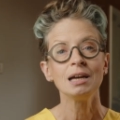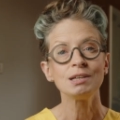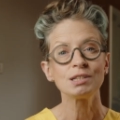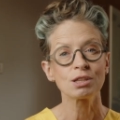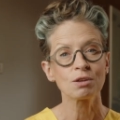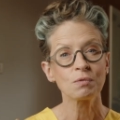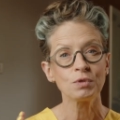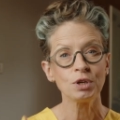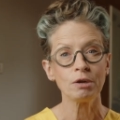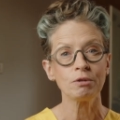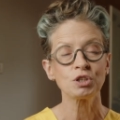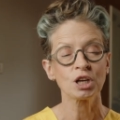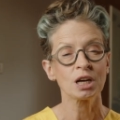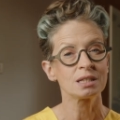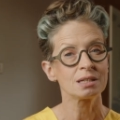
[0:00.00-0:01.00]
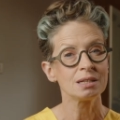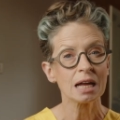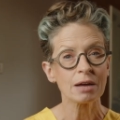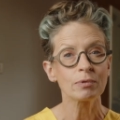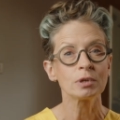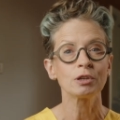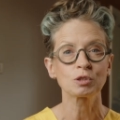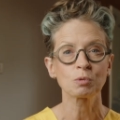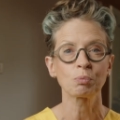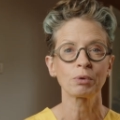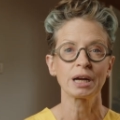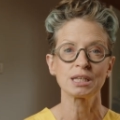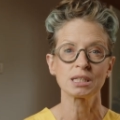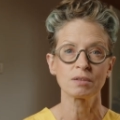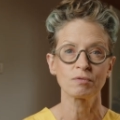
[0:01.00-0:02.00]
So the future has never looked
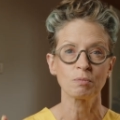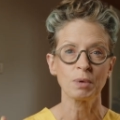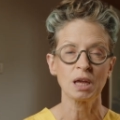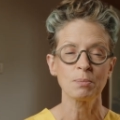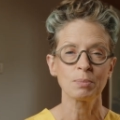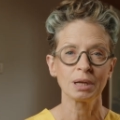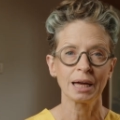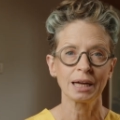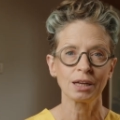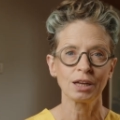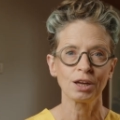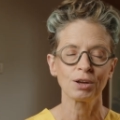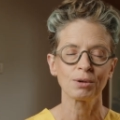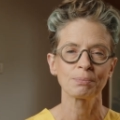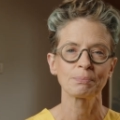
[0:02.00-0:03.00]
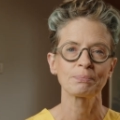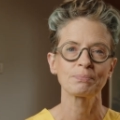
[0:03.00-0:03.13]
brighter for people like you.